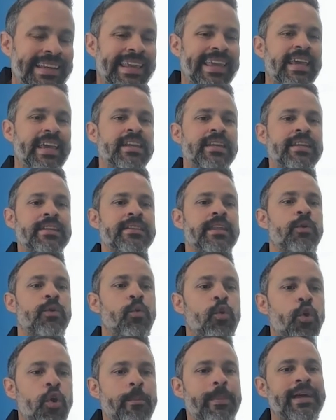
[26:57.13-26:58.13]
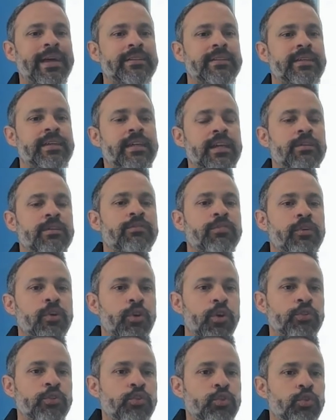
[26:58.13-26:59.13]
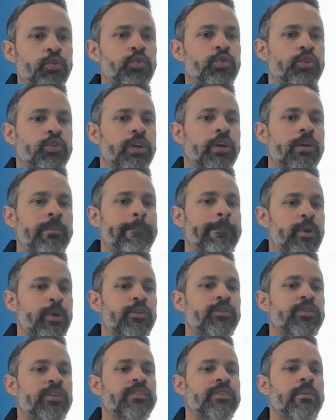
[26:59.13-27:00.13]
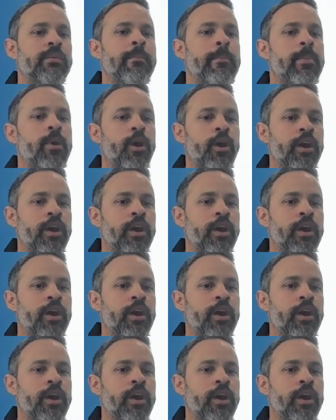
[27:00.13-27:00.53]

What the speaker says: getting the raw material for us to start processing